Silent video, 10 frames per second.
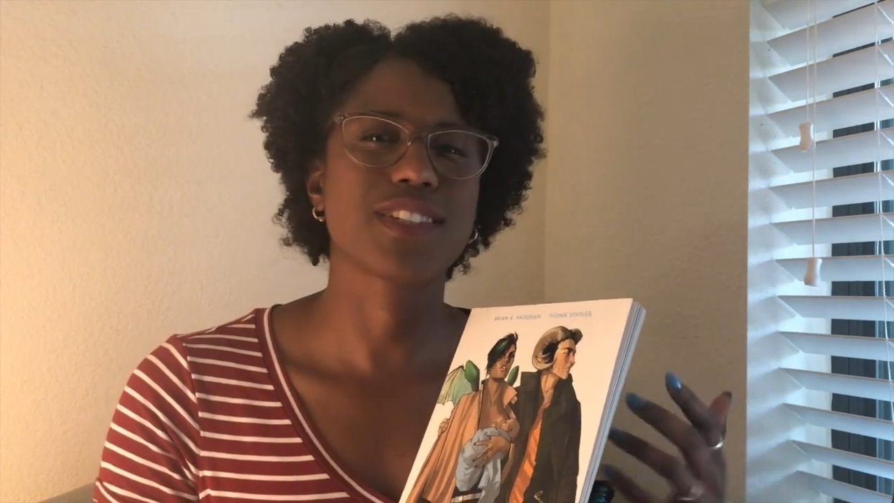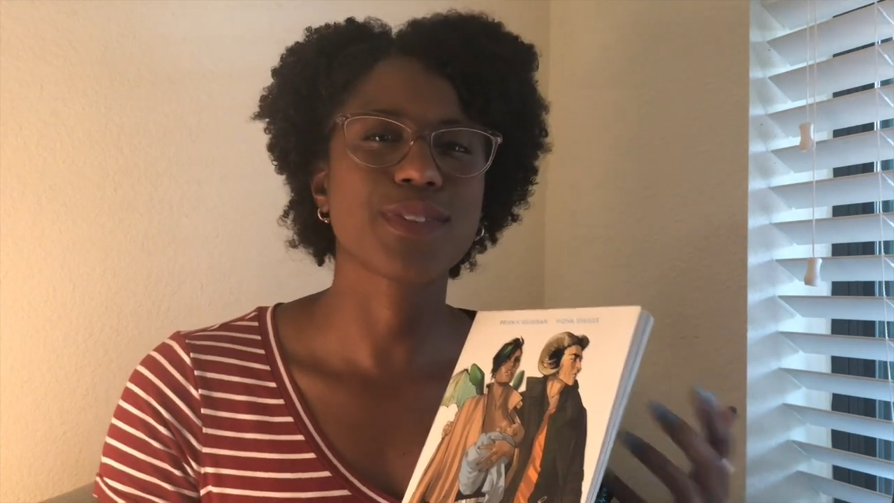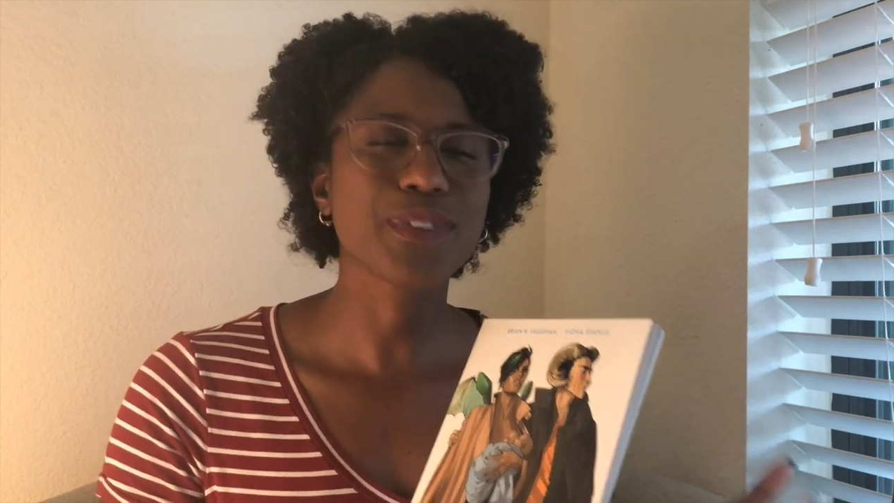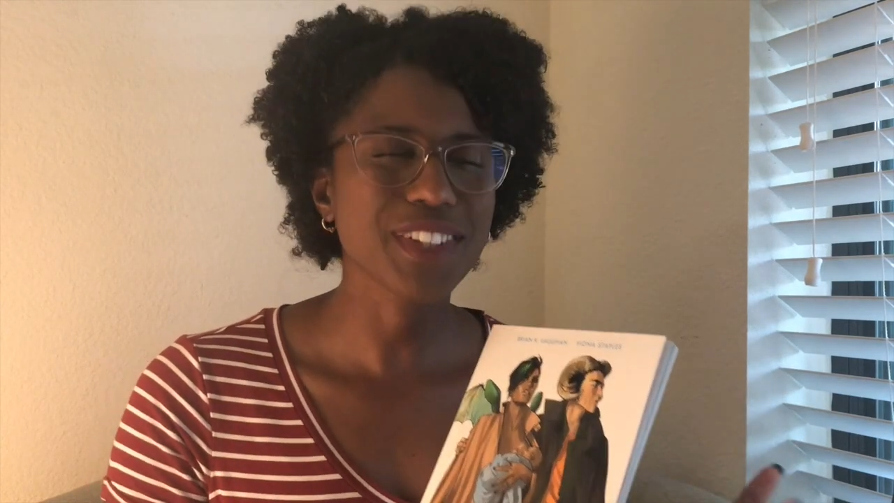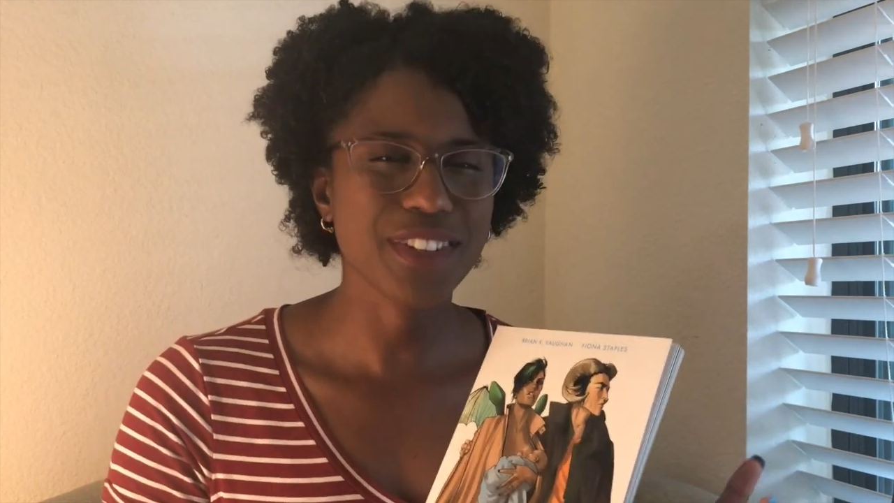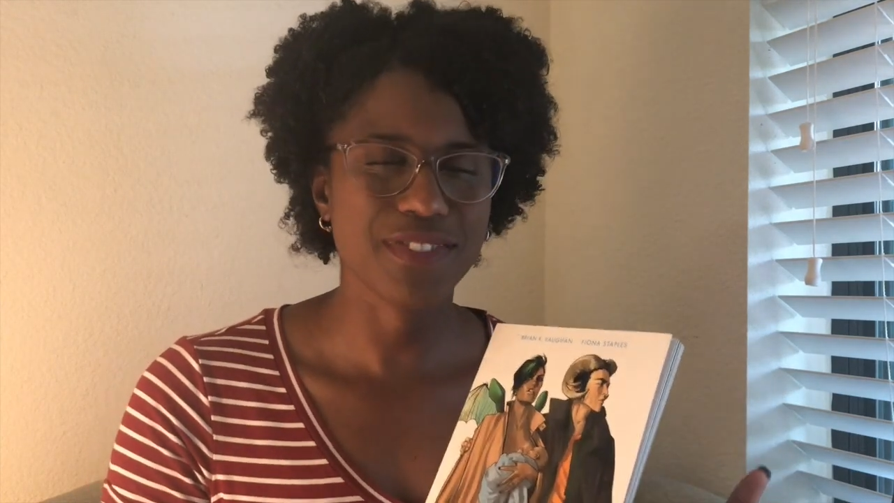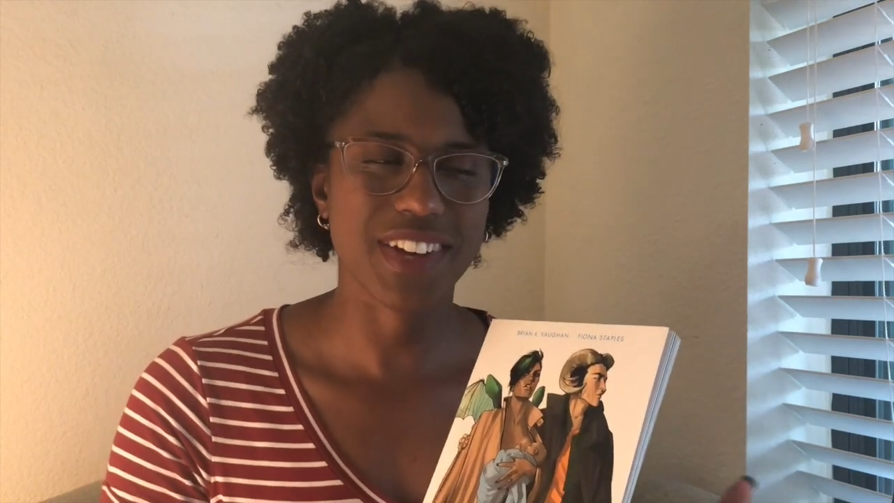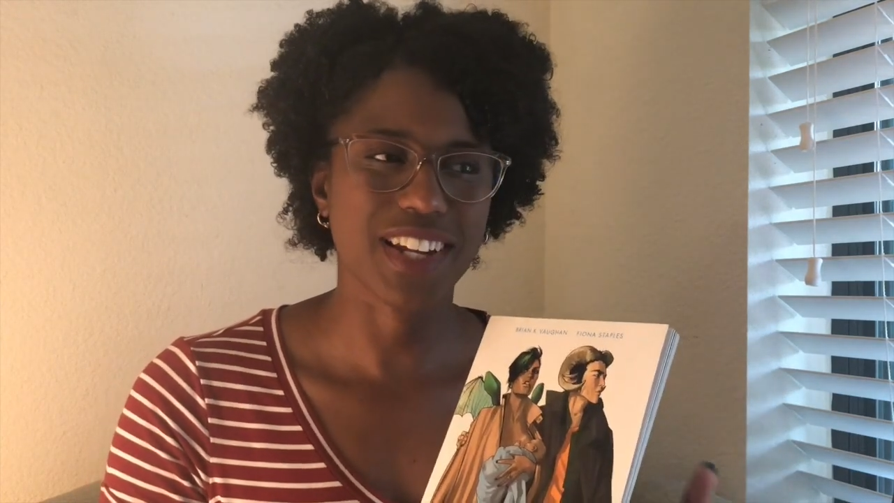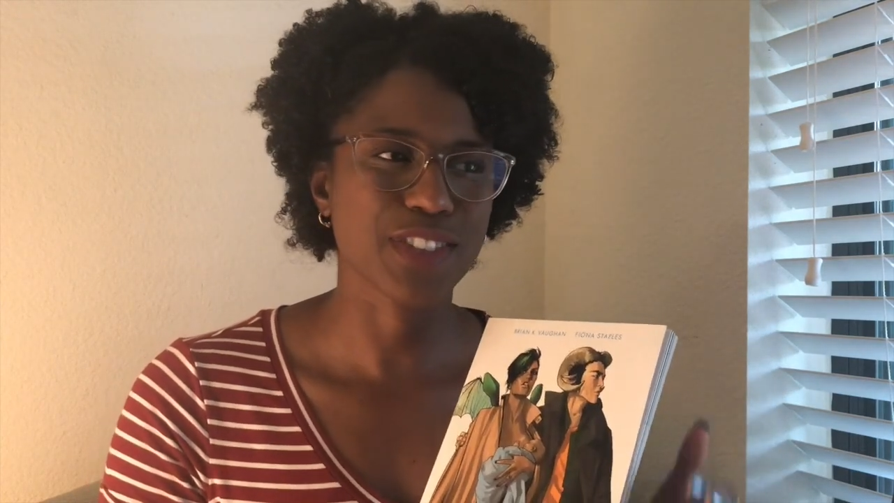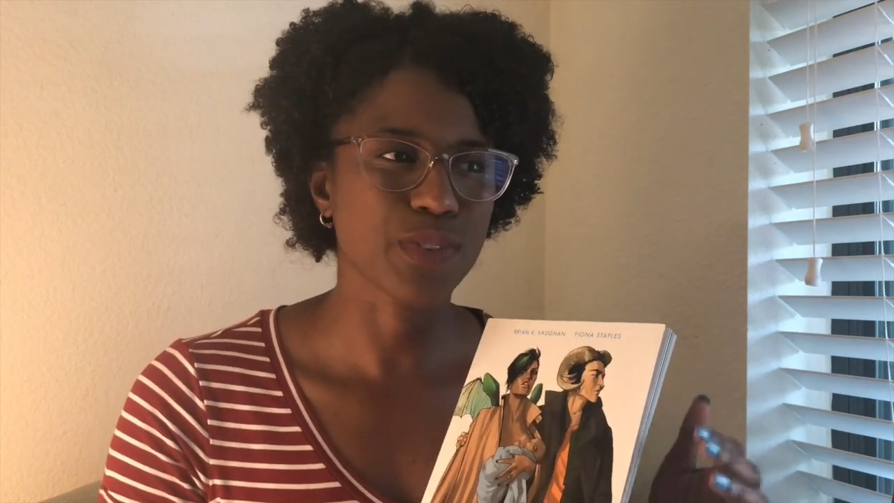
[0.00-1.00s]
It's really
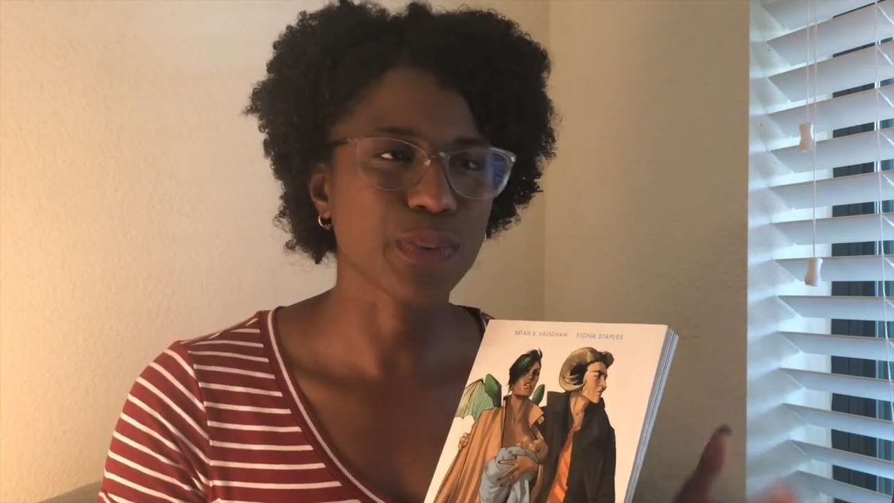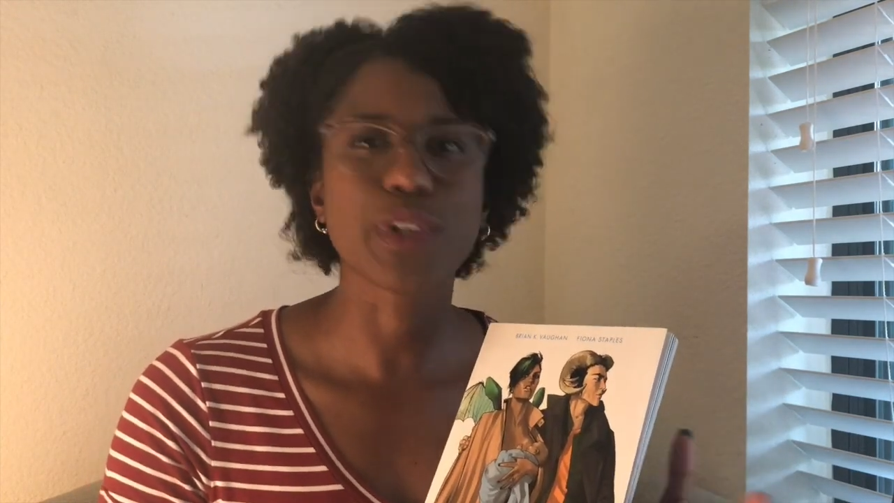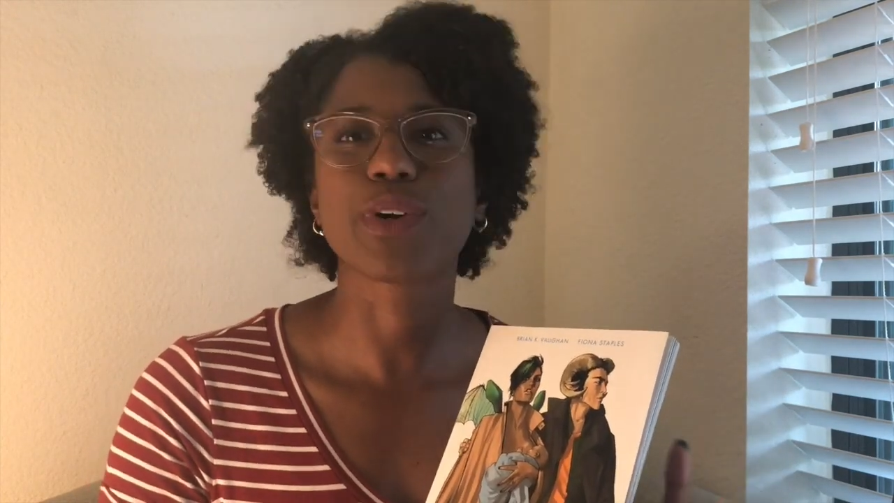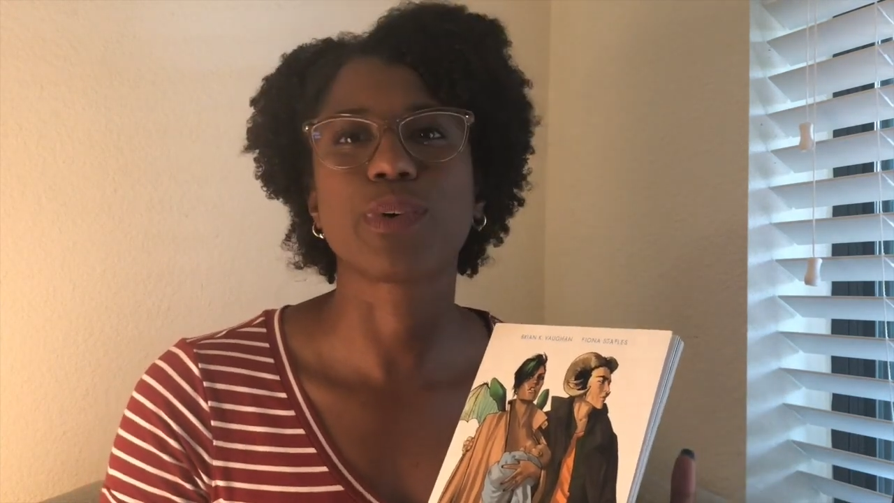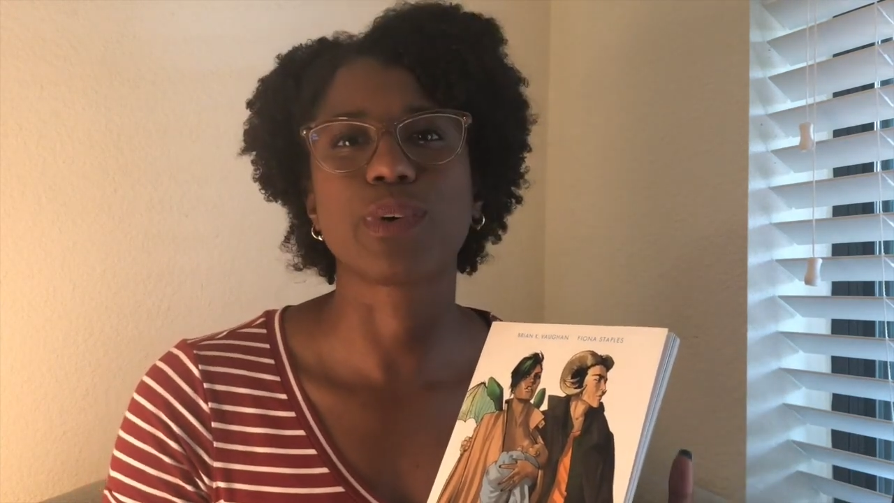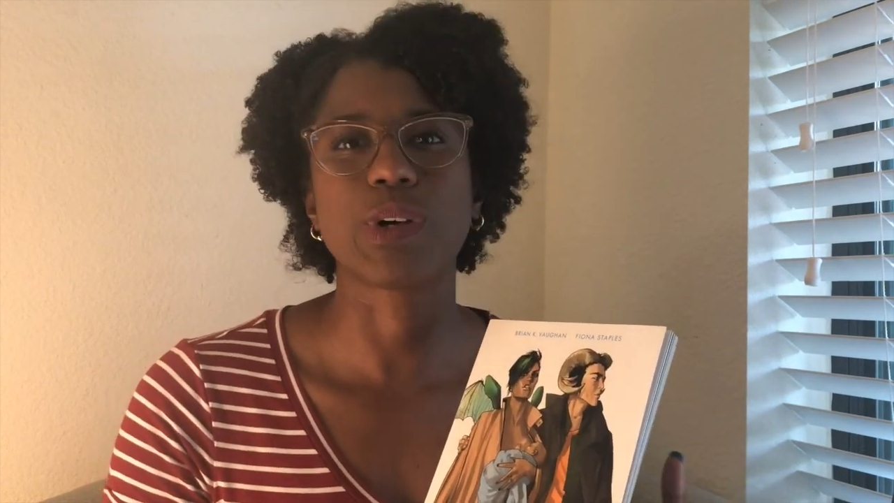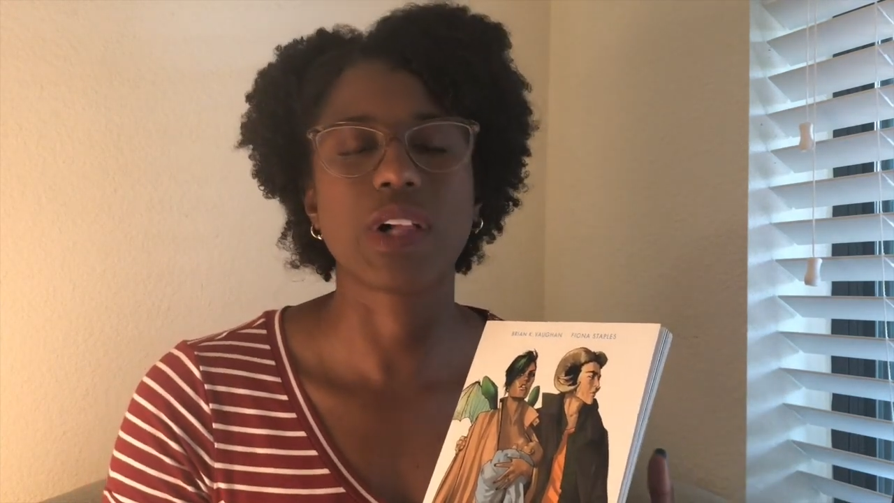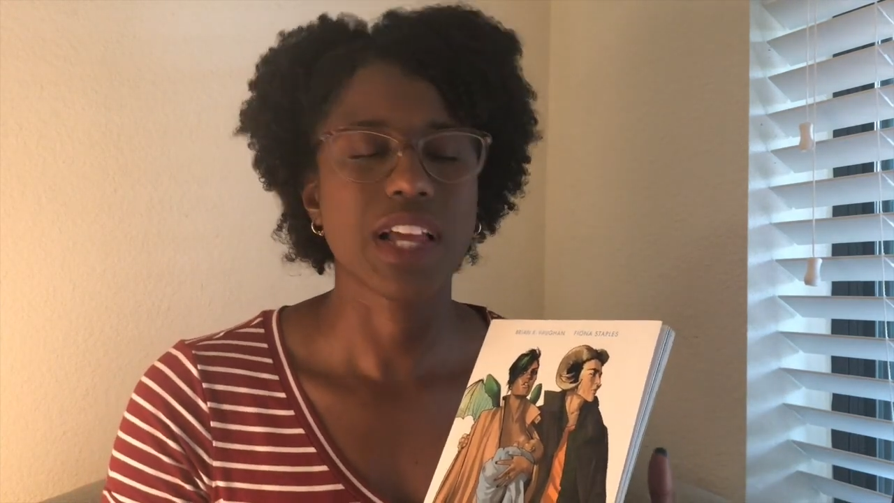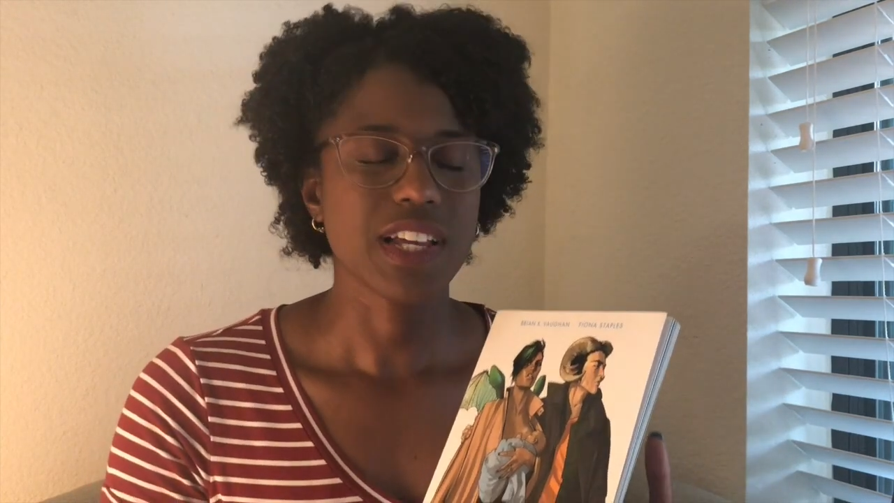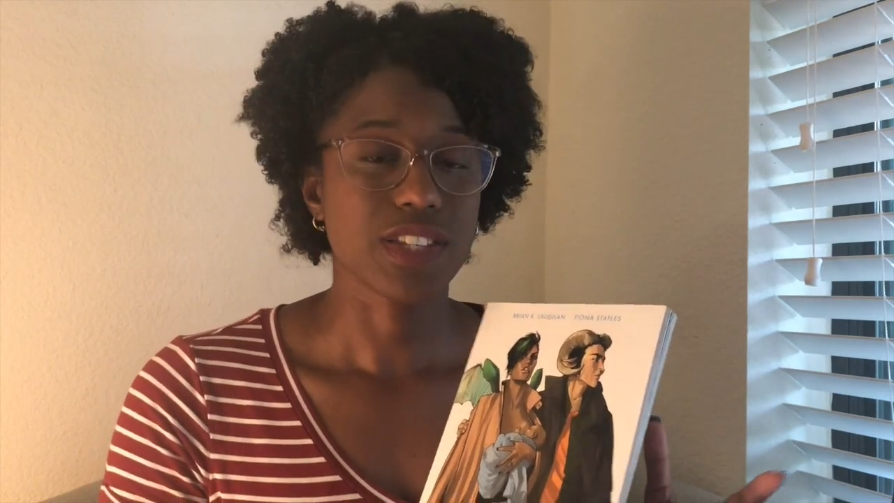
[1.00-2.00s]
fun. It's really cool.